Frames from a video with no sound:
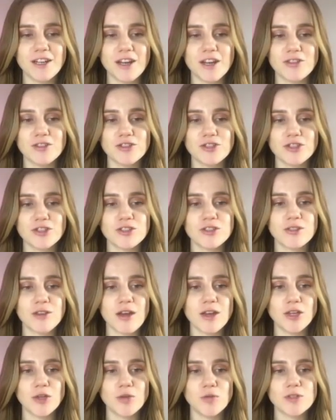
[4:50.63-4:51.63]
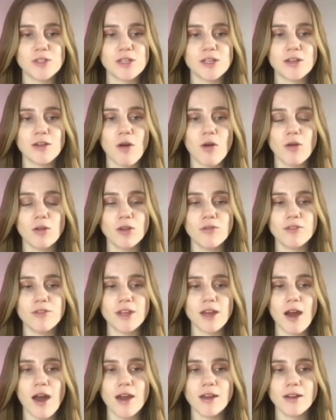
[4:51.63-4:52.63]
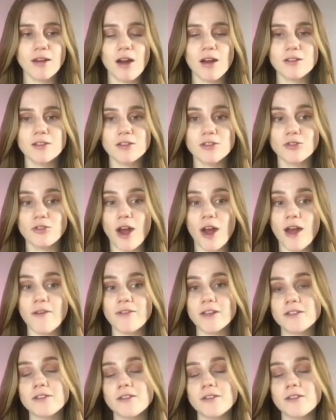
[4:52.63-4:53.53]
and just using all of the icons, graphics,